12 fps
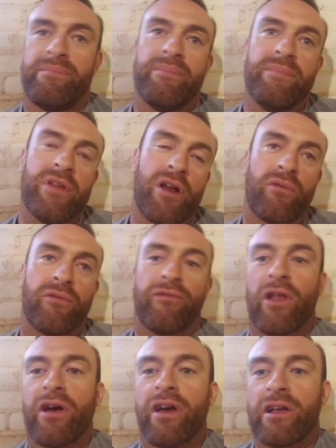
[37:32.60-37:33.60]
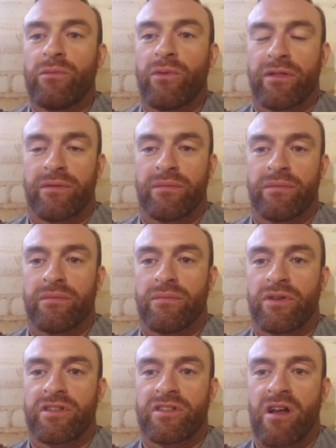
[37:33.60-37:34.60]
you know, flirted with
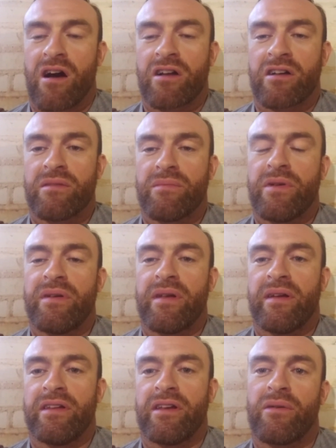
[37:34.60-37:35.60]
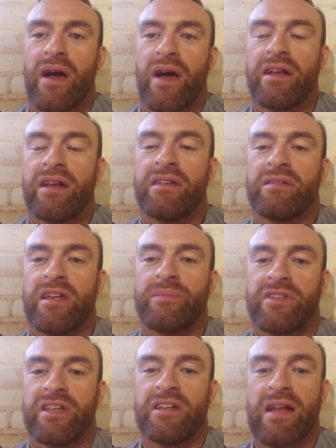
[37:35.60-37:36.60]
stardom and, you know, had
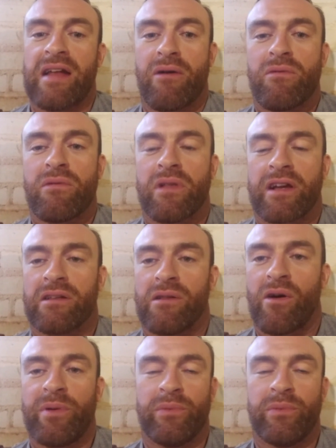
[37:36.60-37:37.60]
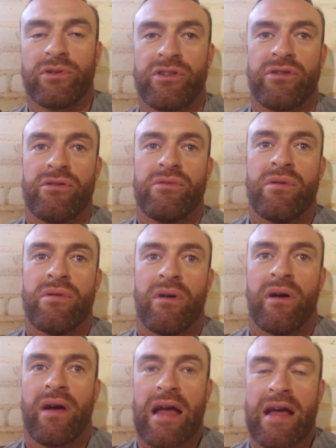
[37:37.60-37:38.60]
dips in and out like a lot of people do.
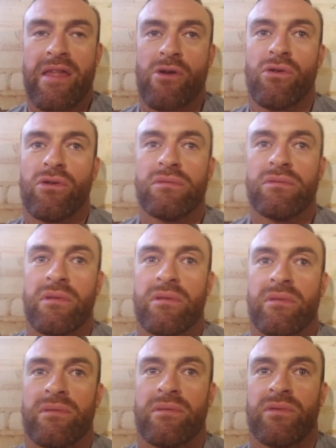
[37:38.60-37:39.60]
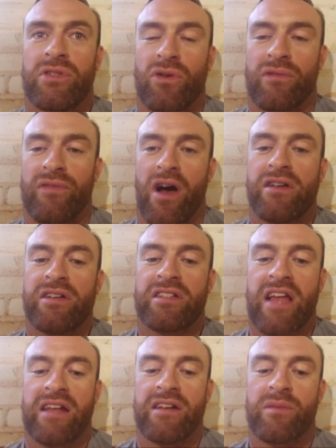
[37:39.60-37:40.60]
And they all sort of
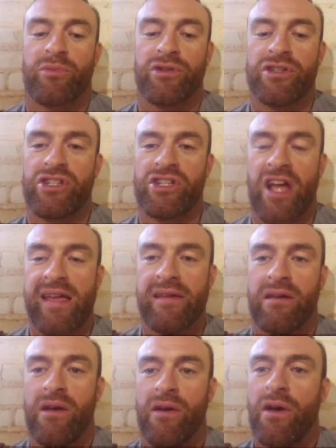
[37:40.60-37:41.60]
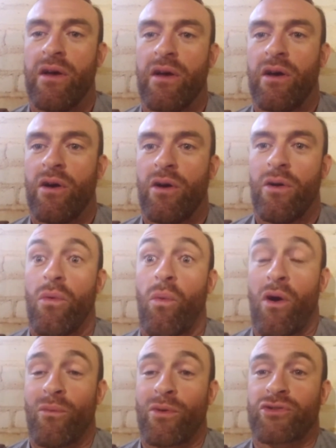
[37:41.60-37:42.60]
understand and appreciate
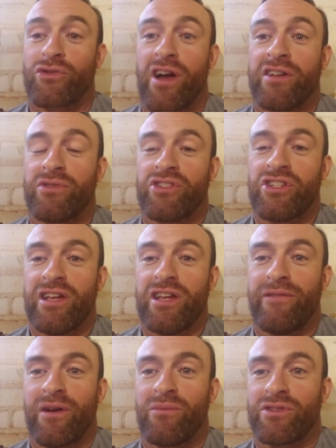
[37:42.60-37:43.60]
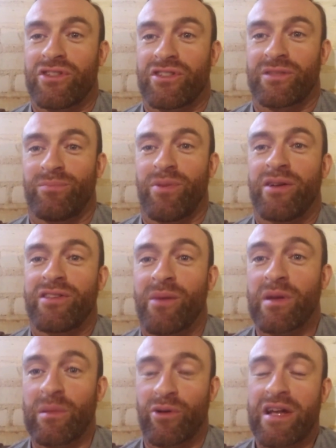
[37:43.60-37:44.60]
what we're trying to achieve here, which is
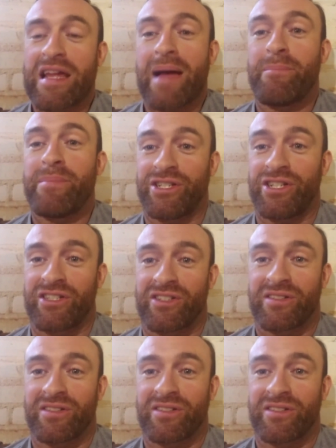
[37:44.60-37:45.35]
something pretty ambitious.